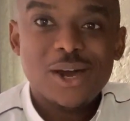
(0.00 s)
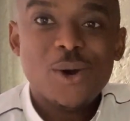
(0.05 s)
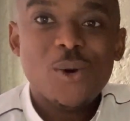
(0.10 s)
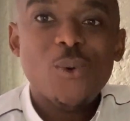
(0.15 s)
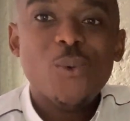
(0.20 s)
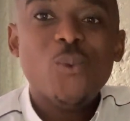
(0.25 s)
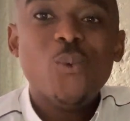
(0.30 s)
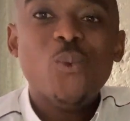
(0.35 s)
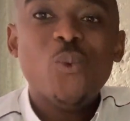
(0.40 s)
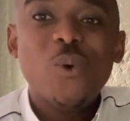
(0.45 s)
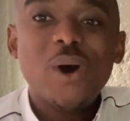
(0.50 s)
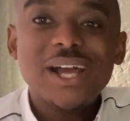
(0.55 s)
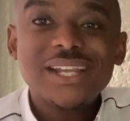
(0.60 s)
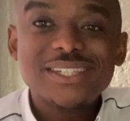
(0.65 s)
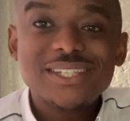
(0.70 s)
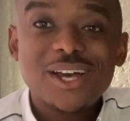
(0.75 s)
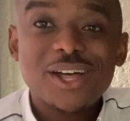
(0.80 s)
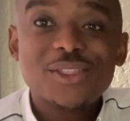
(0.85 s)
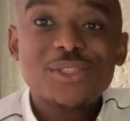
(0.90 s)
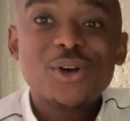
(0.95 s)
What
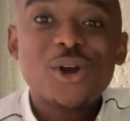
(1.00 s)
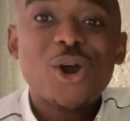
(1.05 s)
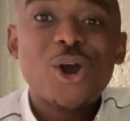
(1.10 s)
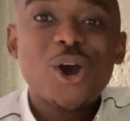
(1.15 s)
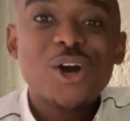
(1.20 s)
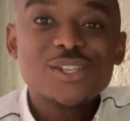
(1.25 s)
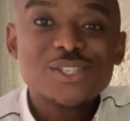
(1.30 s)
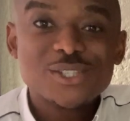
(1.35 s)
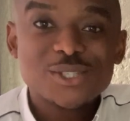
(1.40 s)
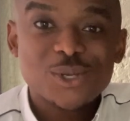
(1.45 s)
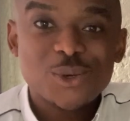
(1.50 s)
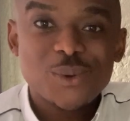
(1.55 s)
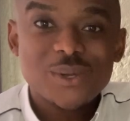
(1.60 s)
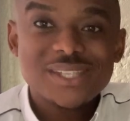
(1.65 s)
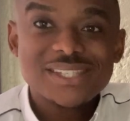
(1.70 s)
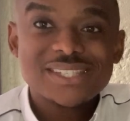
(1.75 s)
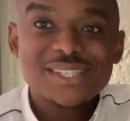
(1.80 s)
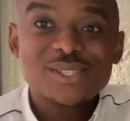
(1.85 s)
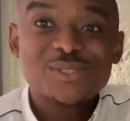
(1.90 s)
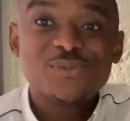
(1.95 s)
are the
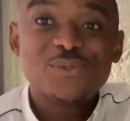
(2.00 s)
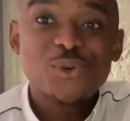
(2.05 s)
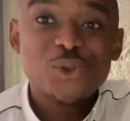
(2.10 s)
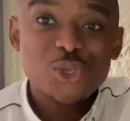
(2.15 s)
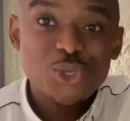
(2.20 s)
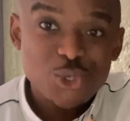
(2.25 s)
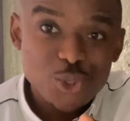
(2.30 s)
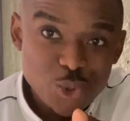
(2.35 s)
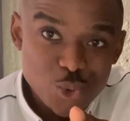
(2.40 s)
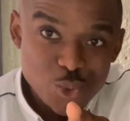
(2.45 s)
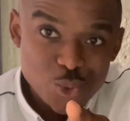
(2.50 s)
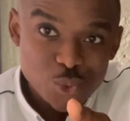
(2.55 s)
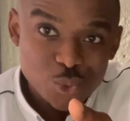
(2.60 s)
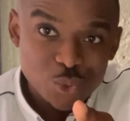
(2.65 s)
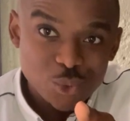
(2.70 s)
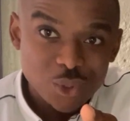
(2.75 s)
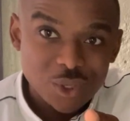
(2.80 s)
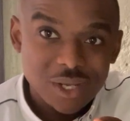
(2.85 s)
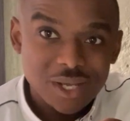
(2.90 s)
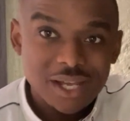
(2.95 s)
consequences for you
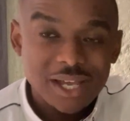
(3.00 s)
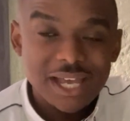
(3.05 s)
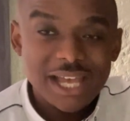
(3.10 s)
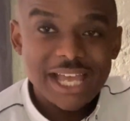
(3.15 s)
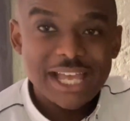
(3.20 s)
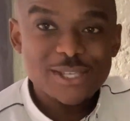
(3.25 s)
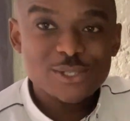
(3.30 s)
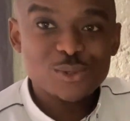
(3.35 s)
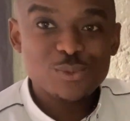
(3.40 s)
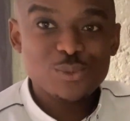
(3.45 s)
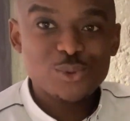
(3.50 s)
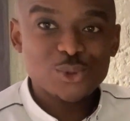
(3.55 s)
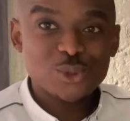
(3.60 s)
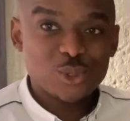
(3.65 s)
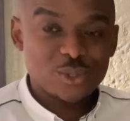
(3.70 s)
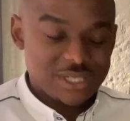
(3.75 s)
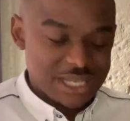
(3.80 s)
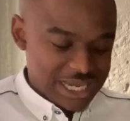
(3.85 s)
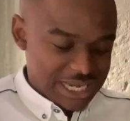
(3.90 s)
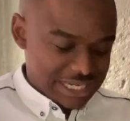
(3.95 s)
as umuntu
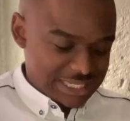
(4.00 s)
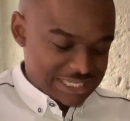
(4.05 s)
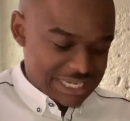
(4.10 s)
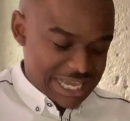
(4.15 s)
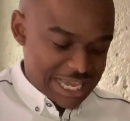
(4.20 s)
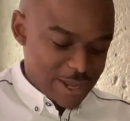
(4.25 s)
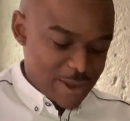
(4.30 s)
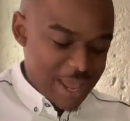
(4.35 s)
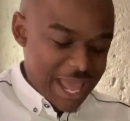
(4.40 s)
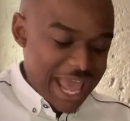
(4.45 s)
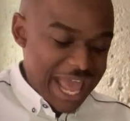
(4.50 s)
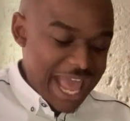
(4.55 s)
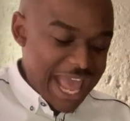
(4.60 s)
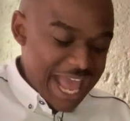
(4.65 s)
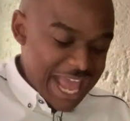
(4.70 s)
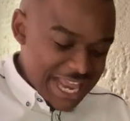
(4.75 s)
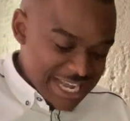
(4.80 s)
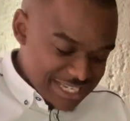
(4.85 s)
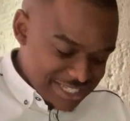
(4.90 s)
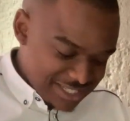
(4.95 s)
takatayo?
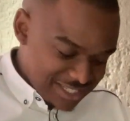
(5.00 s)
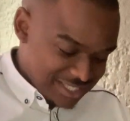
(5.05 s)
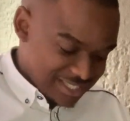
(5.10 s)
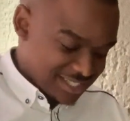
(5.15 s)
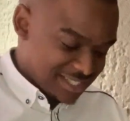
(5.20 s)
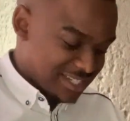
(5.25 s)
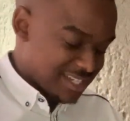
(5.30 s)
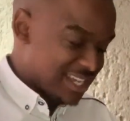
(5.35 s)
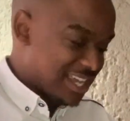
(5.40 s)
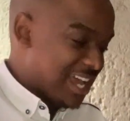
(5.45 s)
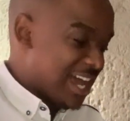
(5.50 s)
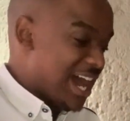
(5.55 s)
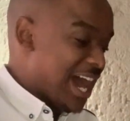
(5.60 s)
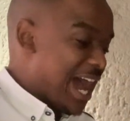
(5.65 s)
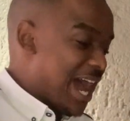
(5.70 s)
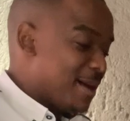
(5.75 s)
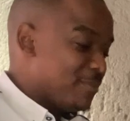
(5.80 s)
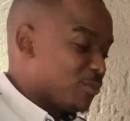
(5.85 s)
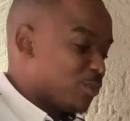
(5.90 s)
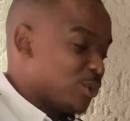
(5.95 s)
And
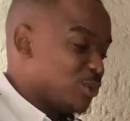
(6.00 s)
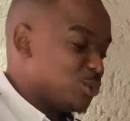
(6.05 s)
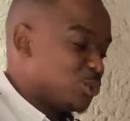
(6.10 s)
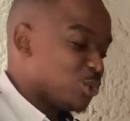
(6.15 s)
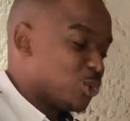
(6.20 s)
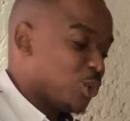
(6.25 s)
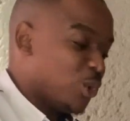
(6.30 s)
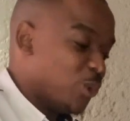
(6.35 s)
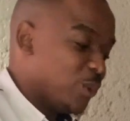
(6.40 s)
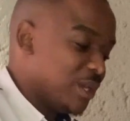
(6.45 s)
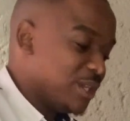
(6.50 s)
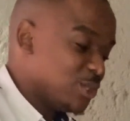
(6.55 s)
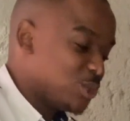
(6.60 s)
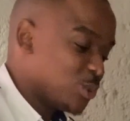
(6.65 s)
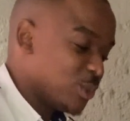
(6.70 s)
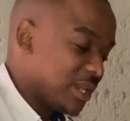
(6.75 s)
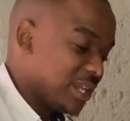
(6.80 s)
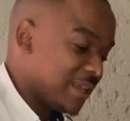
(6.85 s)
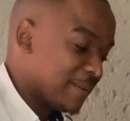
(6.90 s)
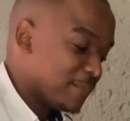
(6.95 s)
I'm going to go into
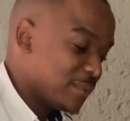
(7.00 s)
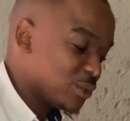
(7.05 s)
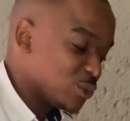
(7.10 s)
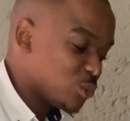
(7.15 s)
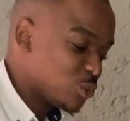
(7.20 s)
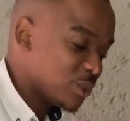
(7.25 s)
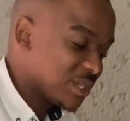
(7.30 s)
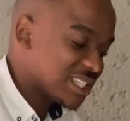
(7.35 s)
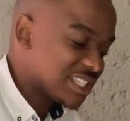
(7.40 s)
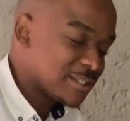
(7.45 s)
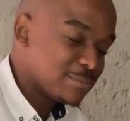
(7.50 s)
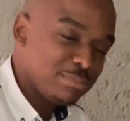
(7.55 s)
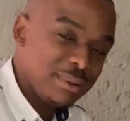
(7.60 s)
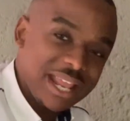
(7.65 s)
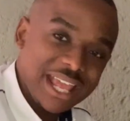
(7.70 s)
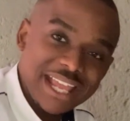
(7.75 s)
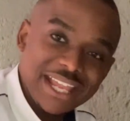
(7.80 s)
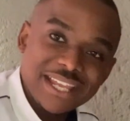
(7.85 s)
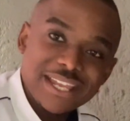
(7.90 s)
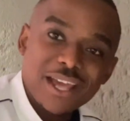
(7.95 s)
and I'm going to
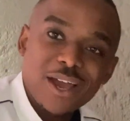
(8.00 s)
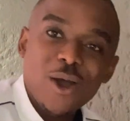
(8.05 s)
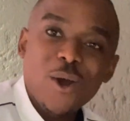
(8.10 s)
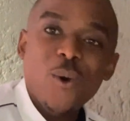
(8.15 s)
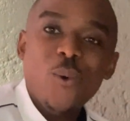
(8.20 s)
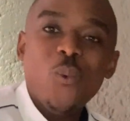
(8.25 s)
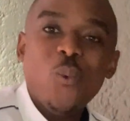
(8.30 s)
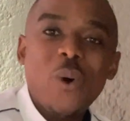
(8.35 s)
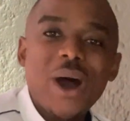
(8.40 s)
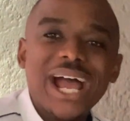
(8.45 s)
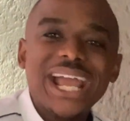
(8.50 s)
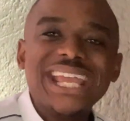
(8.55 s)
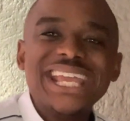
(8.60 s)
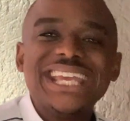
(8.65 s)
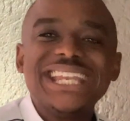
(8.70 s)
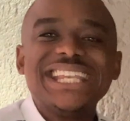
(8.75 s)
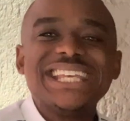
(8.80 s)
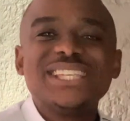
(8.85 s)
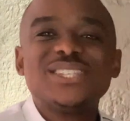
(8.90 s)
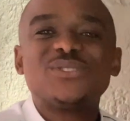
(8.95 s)
explain why
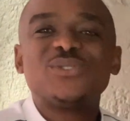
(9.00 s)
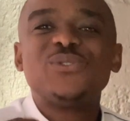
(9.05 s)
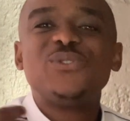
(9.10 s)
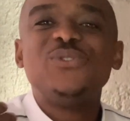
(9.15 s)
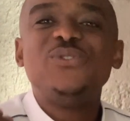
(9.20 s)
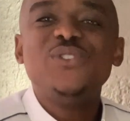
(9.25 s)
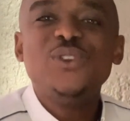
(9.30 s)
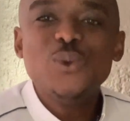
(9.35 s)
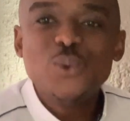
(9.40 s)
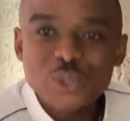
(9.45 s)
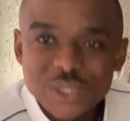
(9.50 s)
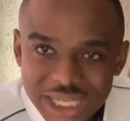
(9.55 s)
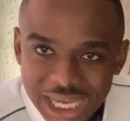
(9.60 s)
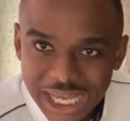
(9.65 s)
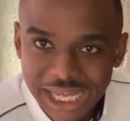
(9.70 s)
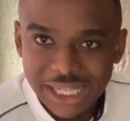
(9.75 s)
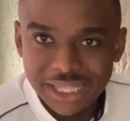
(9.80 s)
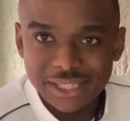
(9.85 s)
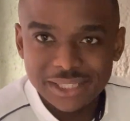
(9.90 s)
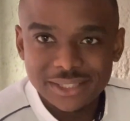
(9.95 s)
it is
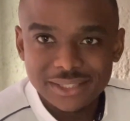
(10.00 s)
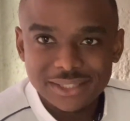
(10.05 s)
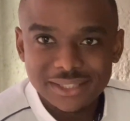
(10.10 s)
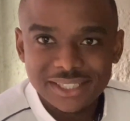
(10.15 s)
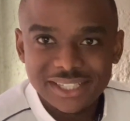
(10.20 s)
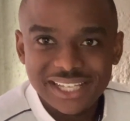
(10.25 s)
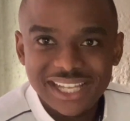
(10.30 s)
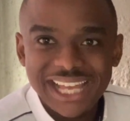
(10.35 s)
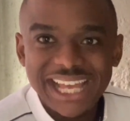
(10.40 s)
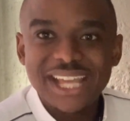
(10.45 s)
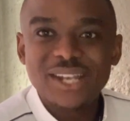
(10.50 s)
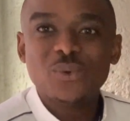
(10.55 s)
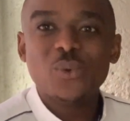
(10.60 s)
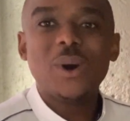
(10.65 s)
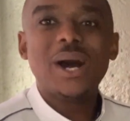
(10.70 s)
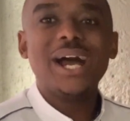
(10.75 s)
futile and why